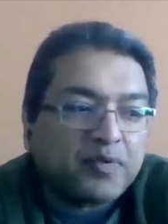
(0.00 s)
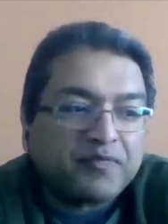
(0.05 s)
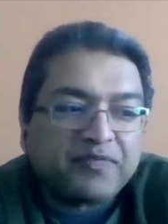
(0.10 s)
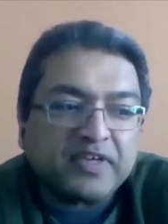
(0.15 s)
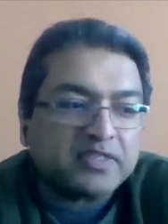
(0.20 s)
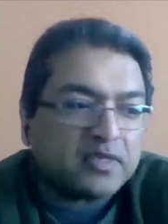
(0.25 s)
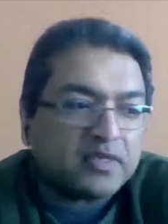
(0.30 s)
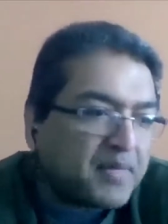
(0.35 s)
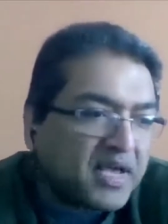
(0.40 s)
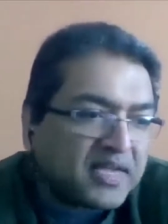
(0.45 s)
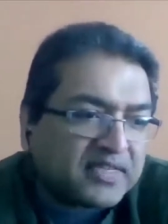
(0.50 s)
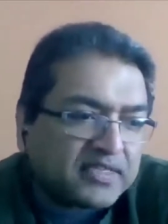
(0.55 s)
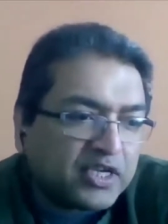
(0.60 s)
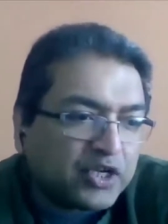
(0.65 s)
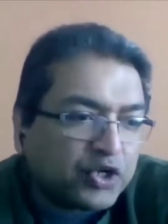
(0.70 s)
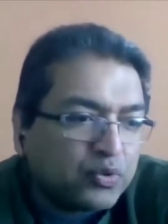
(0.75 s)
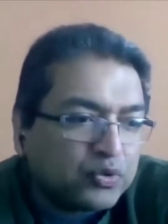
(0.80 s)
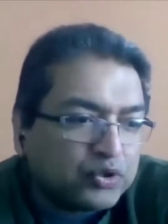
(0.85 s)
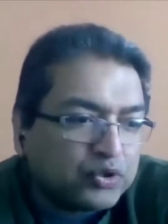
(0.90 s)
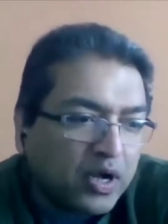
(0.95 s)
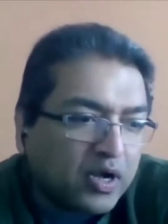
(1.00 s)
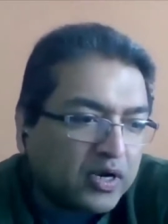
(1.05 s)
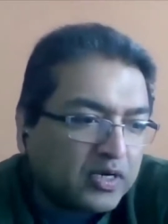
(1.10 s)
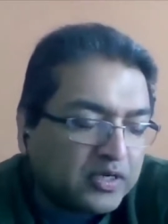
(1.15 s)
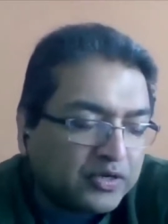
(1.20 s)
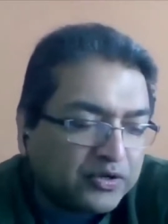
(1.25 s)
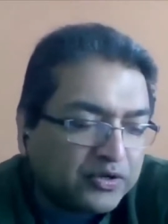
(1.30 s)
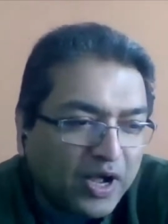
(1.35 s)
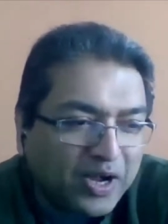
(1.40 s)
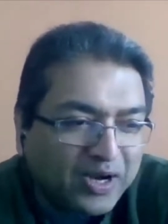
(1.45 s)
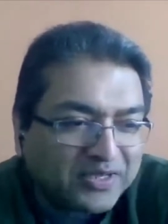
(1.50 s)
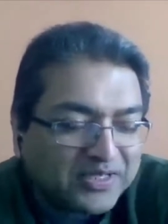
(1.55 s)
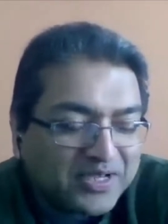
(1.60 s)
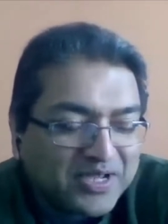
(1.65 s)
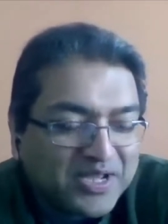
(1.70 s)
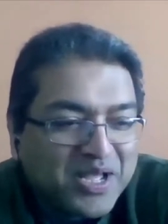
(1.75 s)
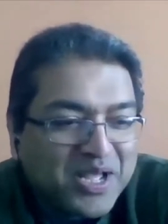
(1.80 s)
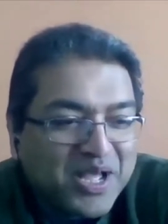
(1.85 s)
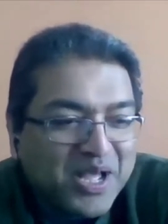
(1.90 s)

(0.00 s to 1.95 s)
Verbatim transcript: Professor Messick, who talked, talked